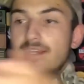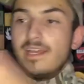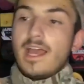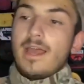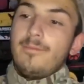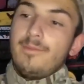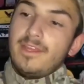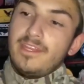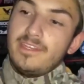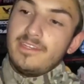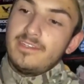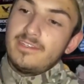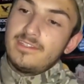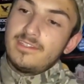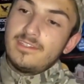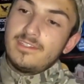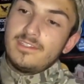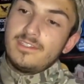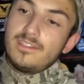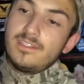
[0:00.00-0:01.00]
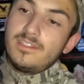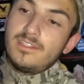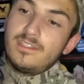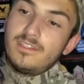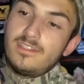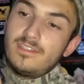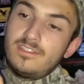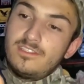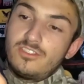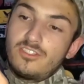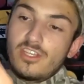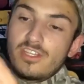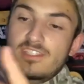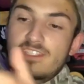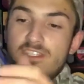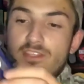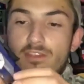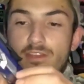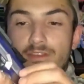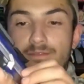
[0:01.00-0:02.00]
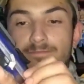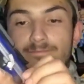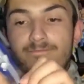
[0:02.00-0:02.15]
I mean, just the